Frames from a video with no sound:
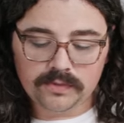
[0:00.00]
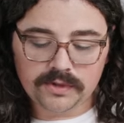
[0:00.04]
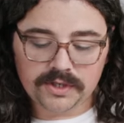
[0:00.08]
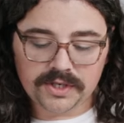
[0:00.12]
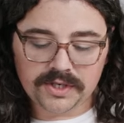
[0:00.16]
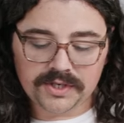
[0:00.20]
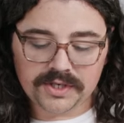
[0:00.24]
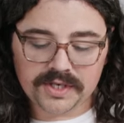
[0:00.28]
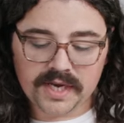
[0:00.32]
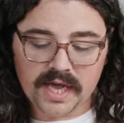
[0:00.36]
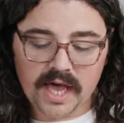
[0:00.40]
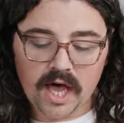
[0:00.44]

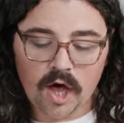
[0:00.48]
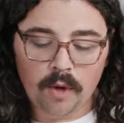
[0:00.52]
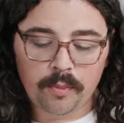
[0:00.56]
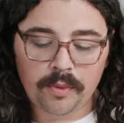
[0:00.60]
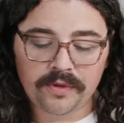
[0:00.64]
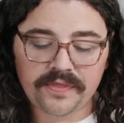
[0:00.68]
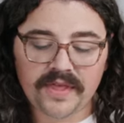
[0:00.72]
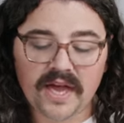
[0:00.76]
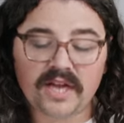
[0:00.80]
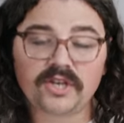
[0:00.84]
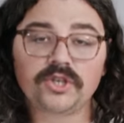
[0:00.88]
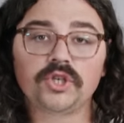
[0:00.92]
just to
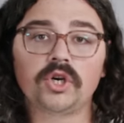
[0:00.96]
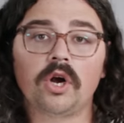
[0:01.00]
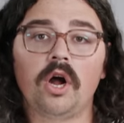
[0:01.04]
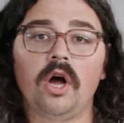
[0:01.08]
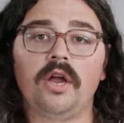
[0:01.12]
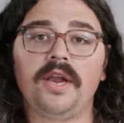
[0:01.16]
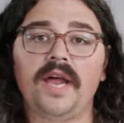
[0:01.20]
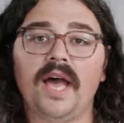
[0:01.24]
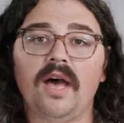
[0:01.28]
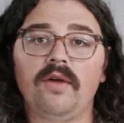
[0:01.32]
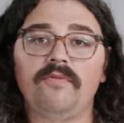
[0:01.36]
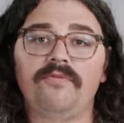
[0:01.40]
help with that
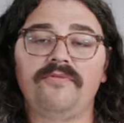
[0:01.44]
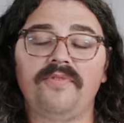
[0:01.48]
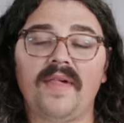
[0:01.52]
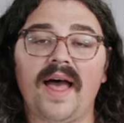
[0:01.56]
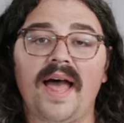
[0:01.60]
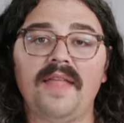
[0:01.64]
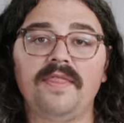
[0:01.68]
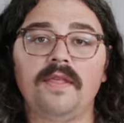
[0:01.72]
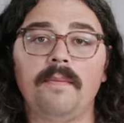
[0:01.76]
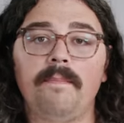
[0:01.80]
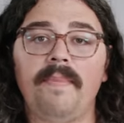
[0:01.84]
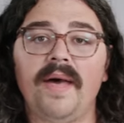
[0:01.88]
drawdown,
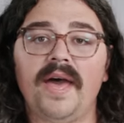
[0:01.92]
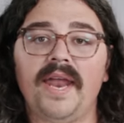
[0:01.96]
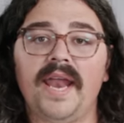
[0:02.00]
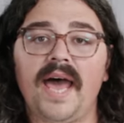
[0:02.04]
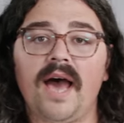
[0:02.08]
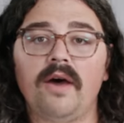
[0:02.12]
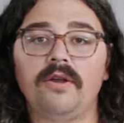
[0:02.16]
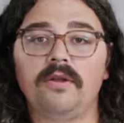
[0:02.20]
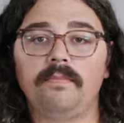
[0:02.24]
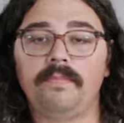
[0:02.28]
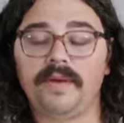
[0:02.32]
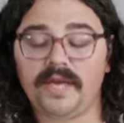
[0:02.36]
flatten the bed
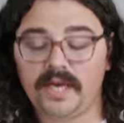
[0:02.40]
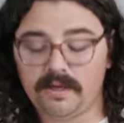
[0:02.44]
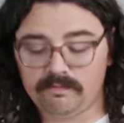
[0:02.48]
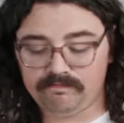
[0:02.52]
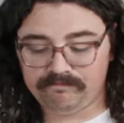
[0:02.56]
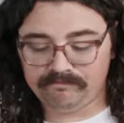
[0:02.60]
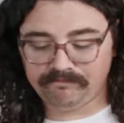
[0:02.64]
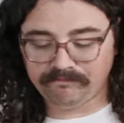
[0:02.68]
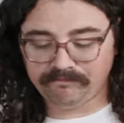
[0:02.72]
out a bit.